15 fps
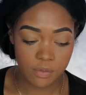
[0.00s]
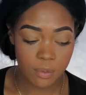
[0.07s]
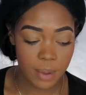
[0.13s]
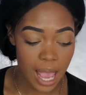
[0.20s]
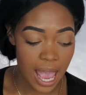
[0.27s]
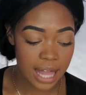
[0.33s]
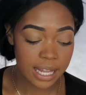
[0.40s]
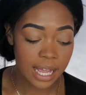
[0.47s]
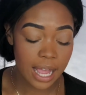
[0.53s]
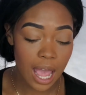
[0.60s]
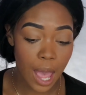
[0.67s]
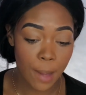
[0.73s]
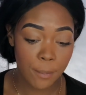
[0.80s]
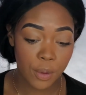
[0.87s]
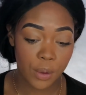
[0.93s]
For my highlight,
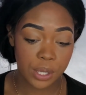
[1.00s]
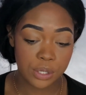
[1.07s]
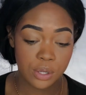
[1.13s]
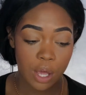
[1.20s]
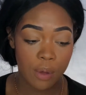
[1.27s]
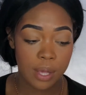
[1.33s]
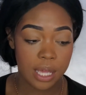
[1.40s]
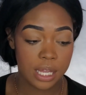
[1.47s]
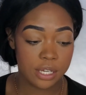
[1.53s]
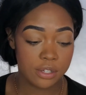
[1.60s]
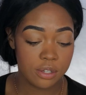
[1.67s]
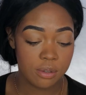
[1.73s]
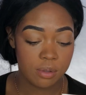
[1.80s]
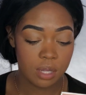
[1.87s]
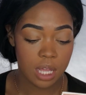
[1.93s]
I'm going to go
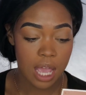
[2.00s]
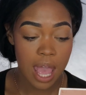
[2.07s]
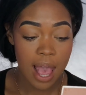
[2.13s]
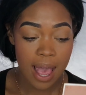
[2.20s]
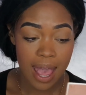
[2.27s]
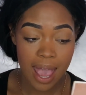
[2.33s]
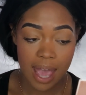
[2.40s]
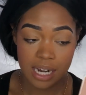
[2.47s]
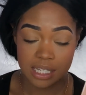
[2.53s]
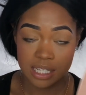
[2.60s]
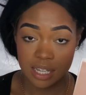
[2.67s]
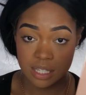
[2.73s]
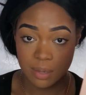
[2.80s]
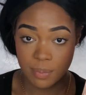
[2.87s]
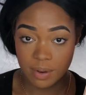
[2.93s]
into the
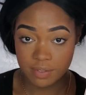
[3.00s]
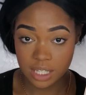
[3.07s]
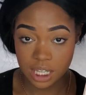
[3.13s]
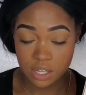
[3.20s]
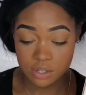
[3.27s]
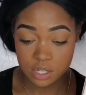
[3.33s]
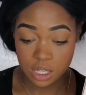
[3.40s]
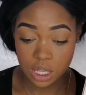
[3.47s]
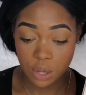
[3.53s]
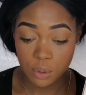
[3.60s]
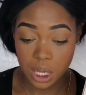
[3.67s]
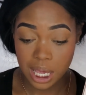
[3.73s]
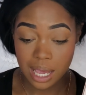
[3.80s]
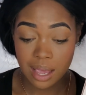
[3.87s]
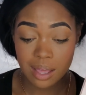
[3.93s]
Anastasia Beverly Hills Glow
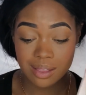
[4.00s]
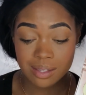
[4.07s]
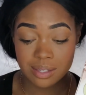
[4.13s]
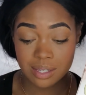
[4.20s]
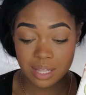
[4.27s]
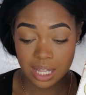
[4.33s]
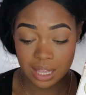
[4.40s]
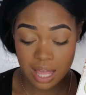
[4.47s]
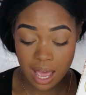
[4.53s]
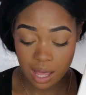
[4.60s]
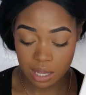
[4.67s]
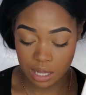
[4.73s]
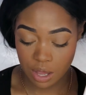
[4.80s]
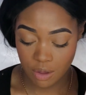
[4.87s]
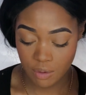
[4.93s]
Kit, and this is the
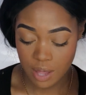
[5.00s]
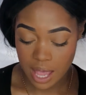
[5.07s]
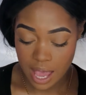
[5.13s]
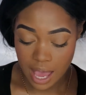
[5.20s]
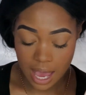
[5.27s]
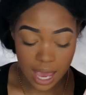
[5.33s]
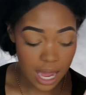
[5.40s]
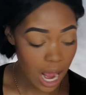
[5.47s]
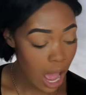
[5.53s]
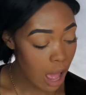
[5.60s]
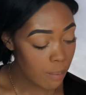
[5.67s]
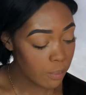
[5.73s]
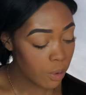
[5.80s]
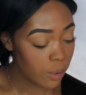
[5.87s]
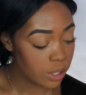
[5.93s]
That Glow. And
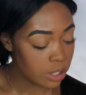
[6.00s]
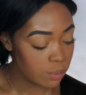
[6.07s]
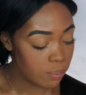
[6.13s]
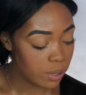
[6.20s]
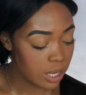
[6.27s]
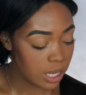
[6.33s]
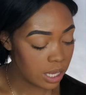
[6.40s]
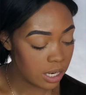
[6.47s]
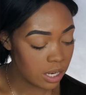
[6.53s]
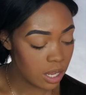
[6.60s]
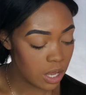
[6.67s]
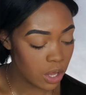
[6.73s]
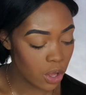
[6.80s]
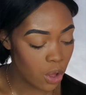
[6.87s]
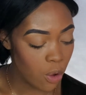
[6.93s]
I'm going to put
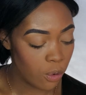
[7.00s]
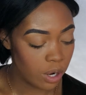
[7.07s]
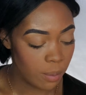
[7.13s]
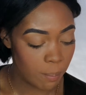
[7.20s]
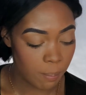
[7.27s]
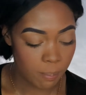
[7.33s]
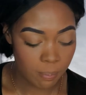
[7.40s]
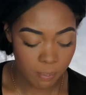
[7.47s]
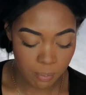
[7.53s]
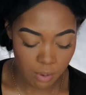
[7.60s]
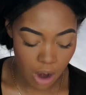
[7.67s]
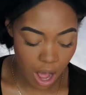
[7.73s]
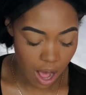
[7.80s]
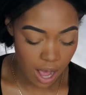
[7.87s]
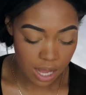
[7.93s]
Golden
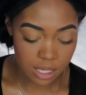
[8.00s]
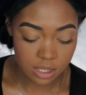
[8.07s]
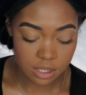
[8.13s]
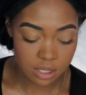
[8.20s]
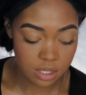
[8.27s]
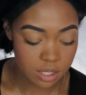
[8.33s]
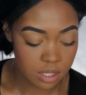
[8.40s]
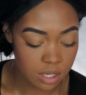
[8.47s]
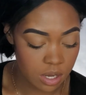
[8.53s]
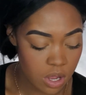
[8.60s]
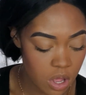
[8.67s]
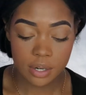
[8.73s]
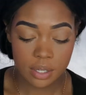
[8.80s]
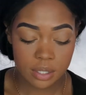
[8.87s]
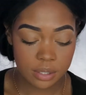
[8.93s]

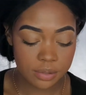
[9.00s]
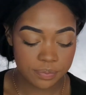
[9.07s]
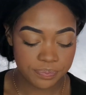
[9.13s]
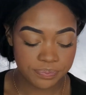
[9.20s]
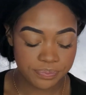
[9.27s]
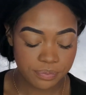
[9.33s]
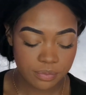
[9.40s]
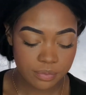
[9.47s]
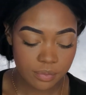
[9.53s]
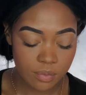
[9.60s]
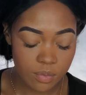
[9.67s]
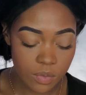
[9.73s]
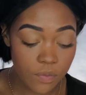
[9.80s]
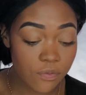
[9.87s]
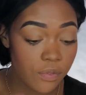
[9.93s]
Bronze
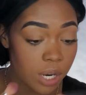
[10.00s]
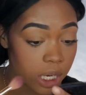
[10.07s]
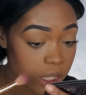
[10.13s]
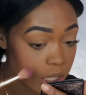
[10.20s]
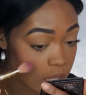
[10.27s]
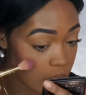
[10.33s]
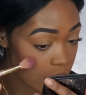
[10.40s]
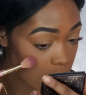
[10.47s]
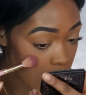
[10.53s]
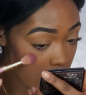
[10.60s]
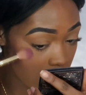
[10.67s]
first,